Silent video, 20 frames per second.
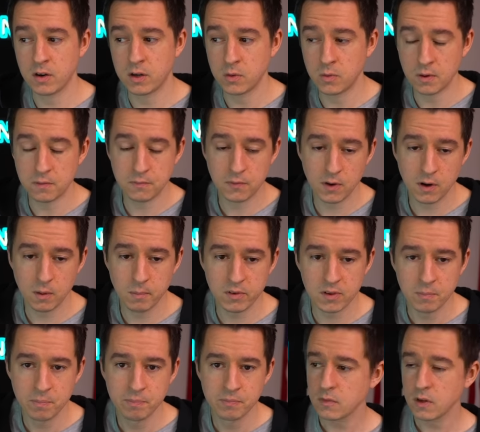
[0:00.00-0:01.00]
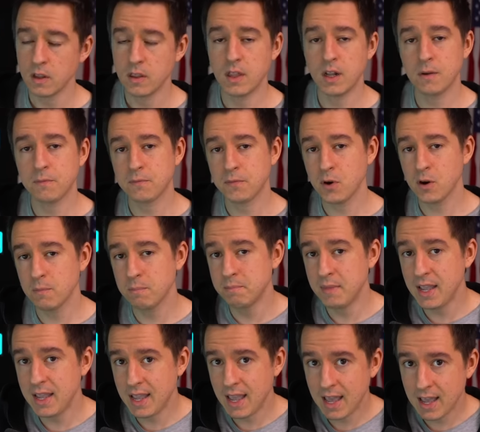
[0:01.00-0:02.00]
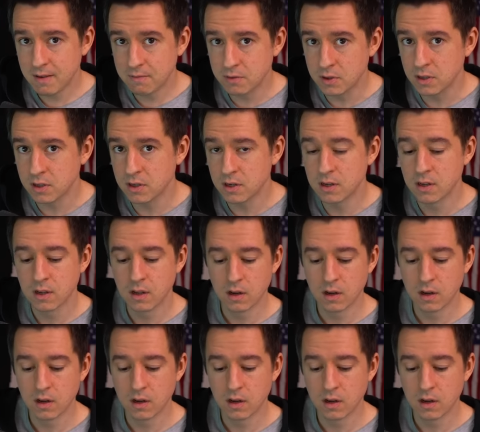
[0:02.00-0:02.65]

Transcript: to Affirm's, then Affirm may have good